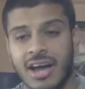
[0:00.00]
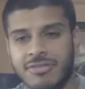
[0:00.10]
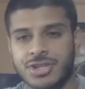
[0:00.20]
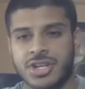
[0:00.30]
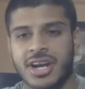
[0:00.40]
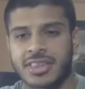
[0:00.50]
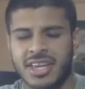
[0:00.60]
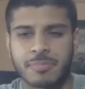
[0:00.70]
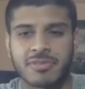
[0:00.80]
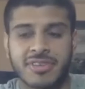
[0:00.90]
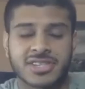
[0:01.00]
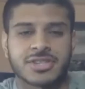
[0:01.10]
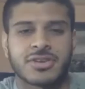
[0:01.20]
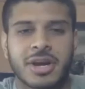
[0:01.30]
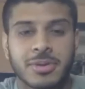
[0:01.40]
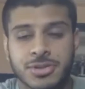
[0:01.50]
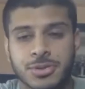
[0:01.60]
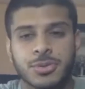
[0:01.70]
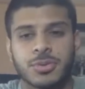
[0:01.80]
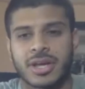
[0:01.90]
for sure. And I think professors are able
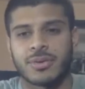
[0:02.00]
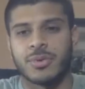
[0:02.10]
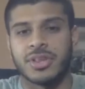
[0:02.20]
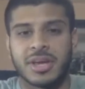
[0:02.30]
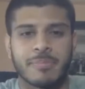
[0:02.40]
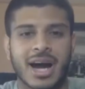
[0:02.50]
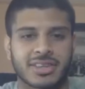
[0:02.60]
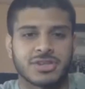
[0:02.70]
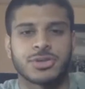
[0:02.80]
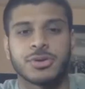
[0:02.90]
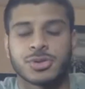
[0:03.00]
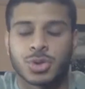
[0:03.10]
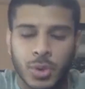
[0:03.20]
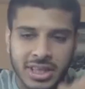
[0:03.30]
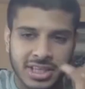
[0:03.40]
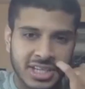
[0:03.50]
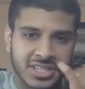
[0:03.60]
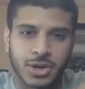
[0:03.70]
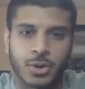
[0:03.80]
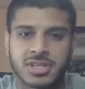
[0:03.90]
to really impact their students with the way they teach
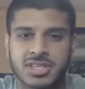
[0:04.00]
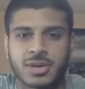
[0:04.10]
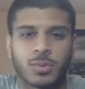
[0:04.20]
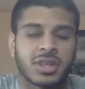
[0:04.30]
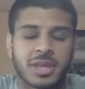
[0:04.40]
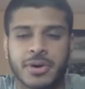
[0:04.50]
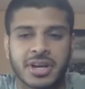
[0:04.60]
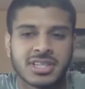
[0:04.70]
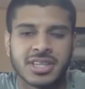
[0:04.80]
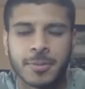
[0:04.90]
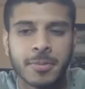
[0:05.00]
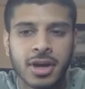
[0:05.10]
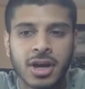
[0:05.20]
their courses and what they put into them.